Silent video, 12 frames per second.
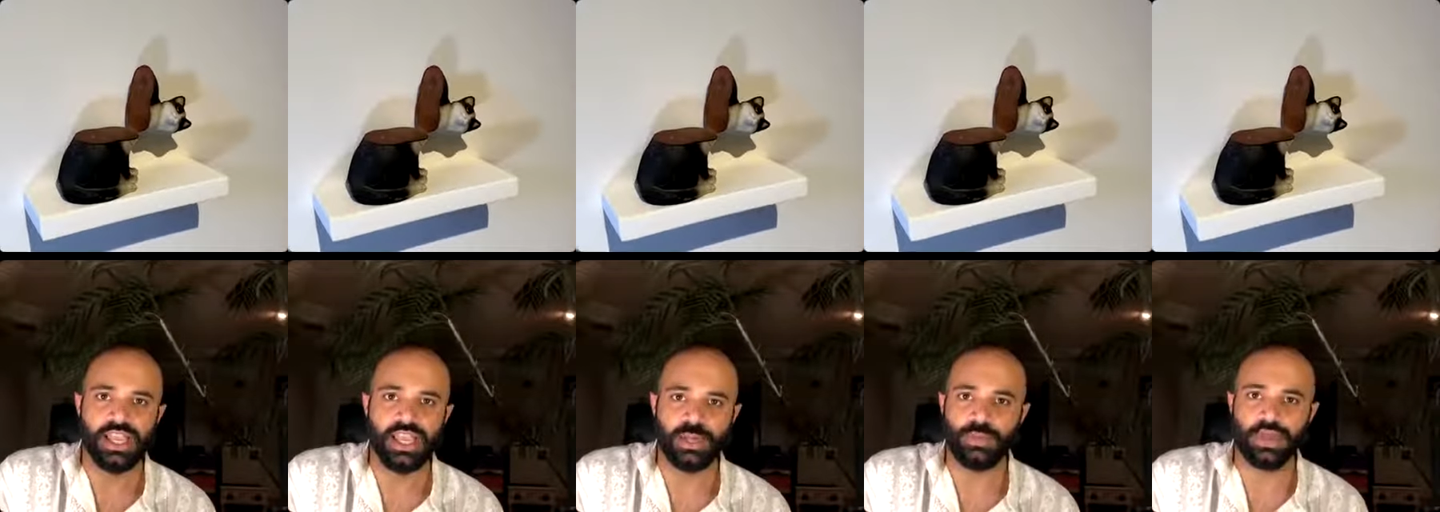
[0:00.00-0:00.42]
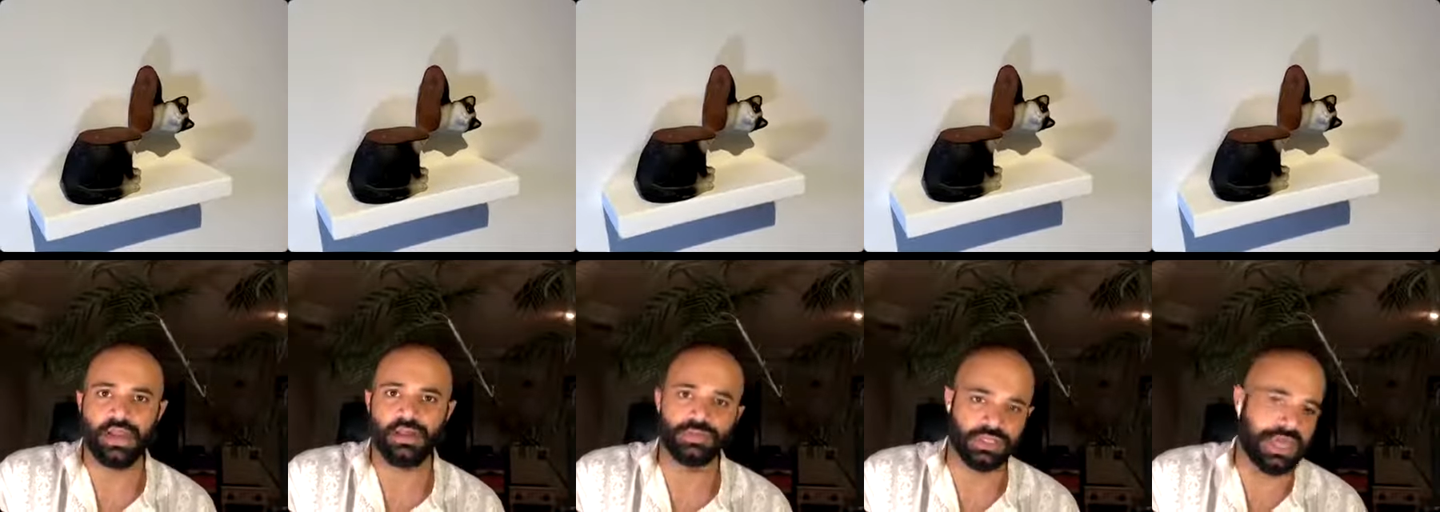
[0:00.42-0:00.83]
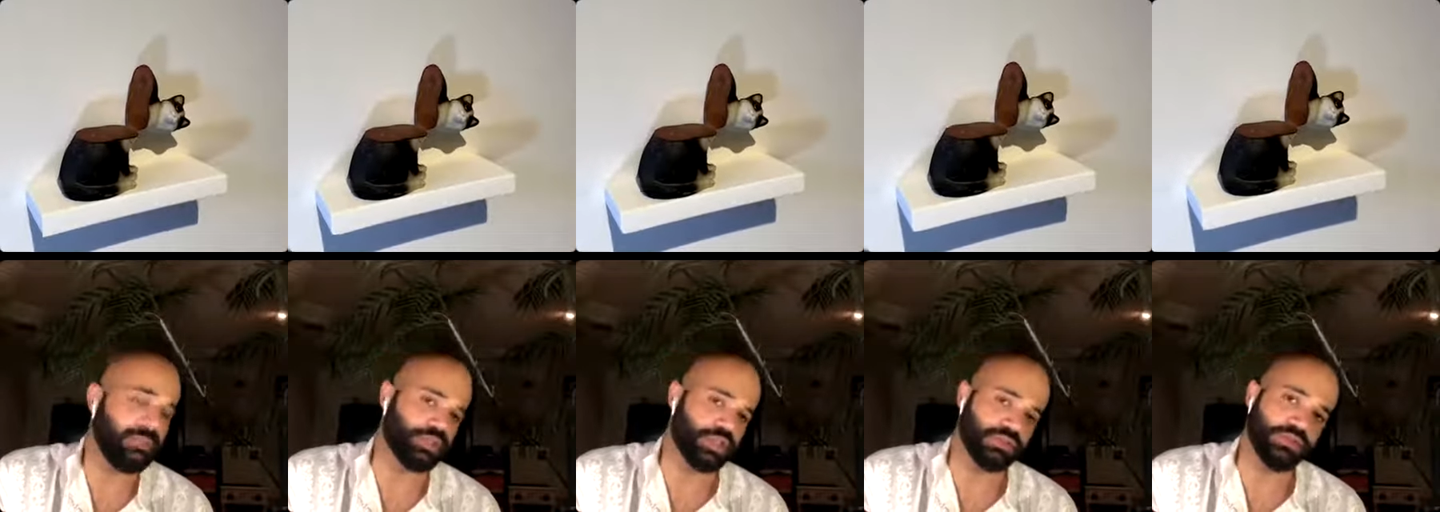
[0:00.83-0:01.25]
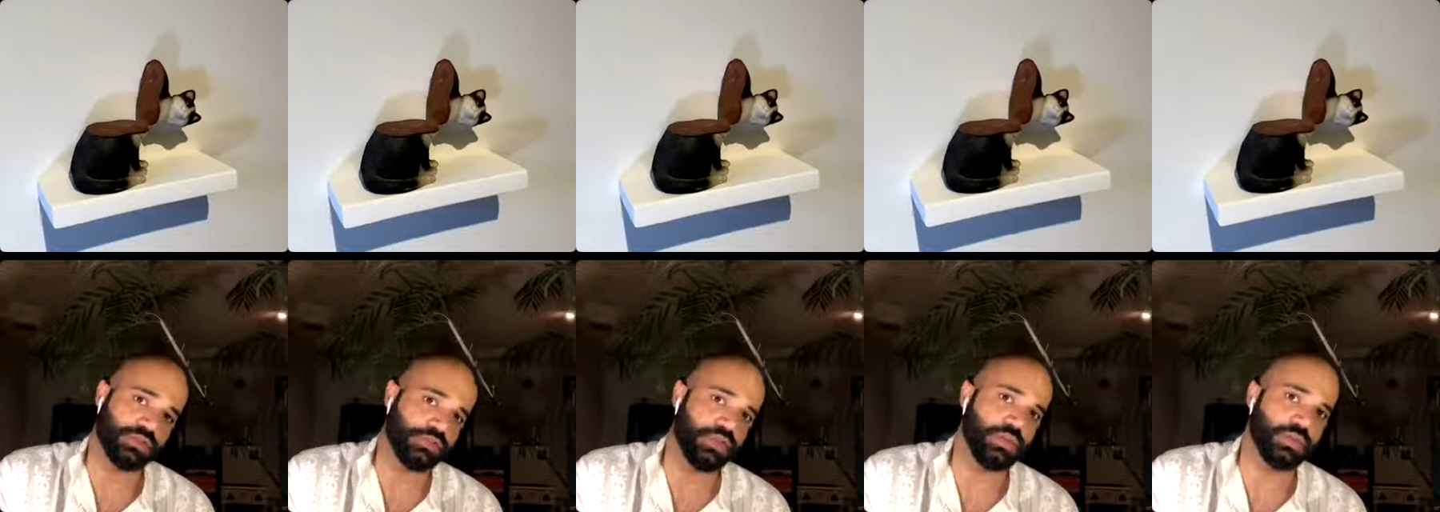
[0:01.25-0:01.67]
it becomes an object for the
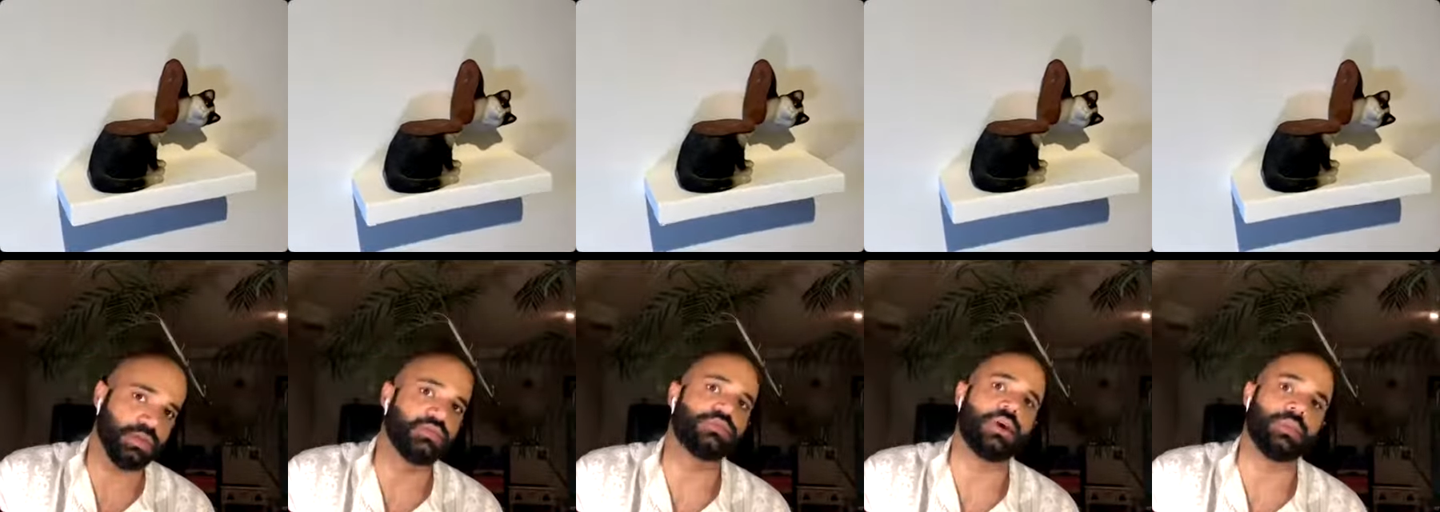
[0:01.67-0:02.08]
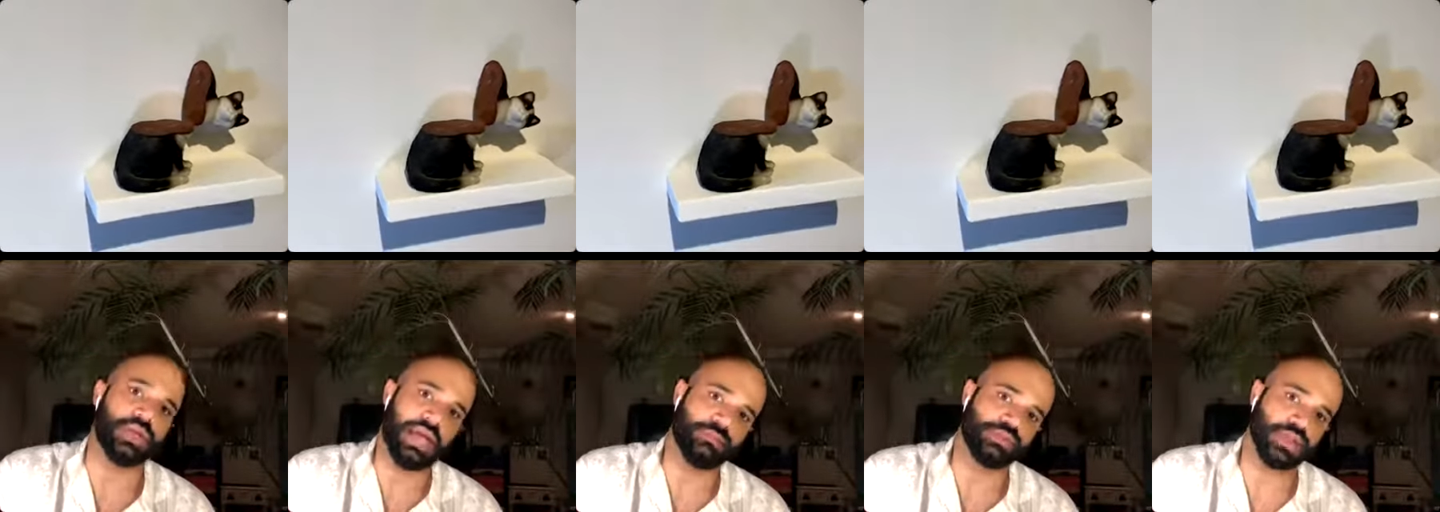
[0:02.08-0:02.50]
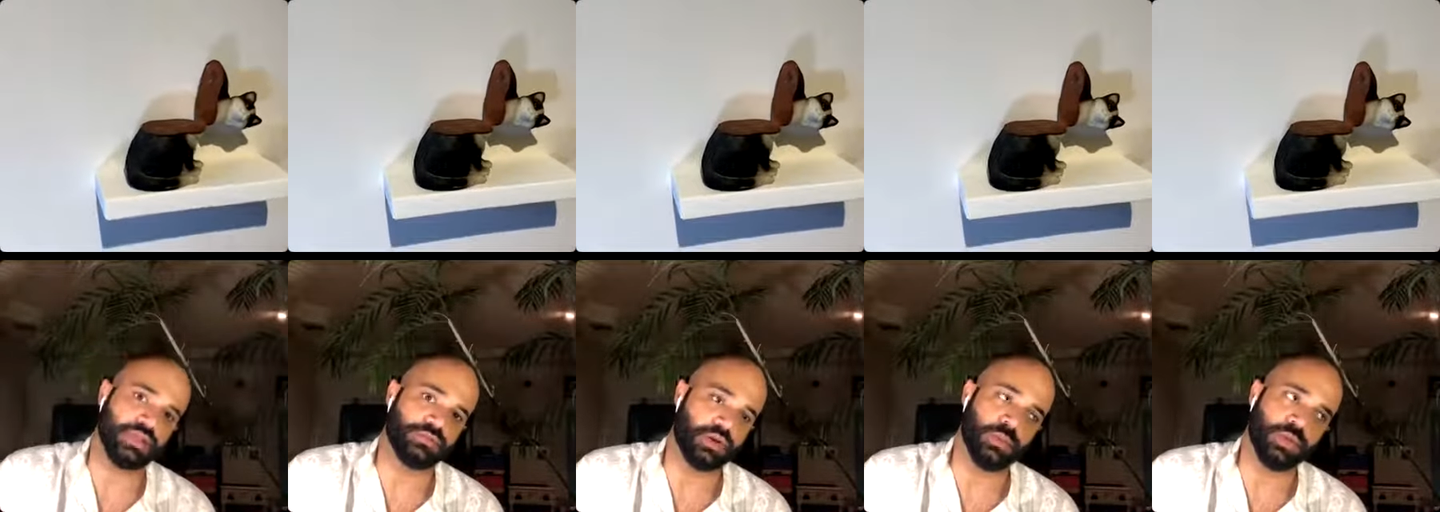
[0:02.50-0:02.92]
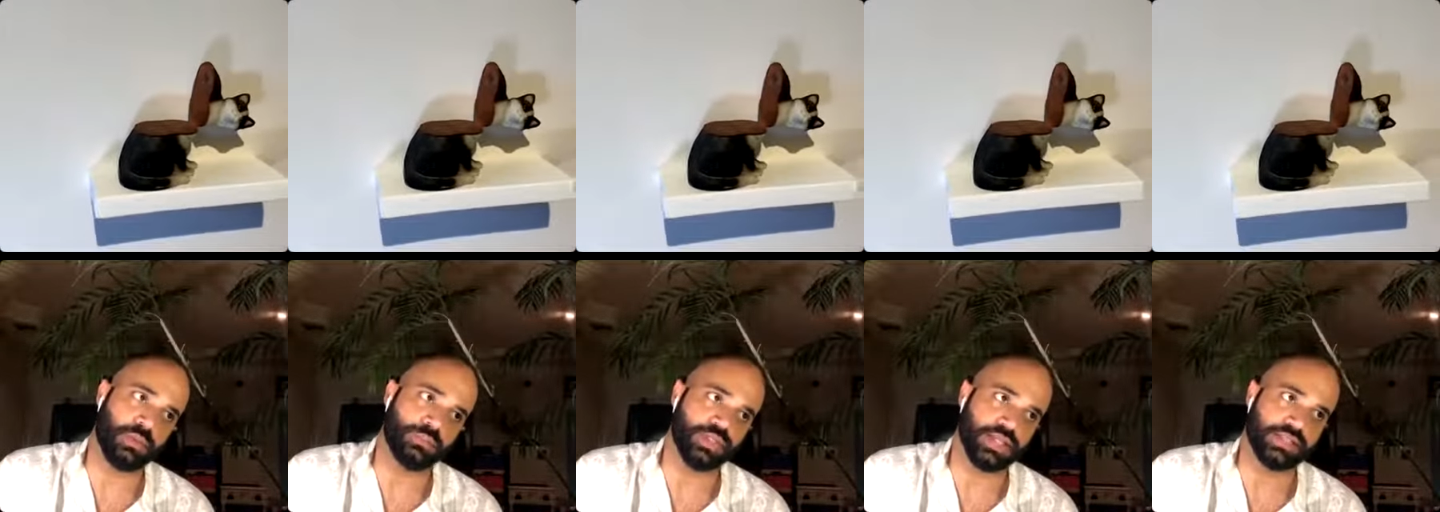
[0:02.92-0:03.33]
viewer from an
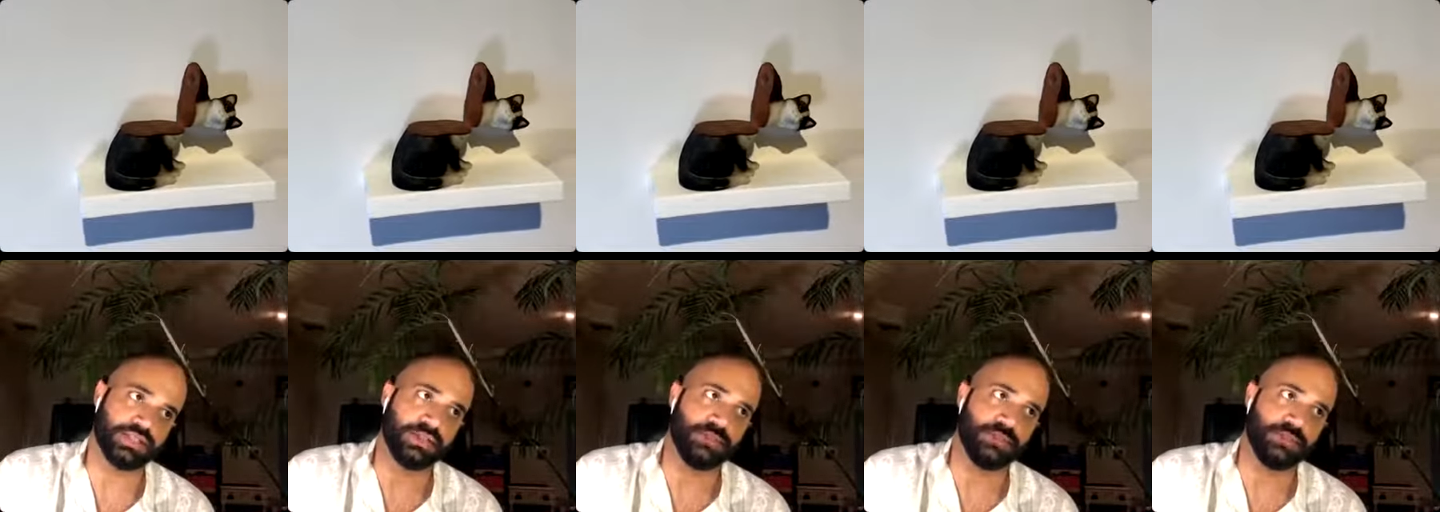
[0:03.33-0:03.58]
object.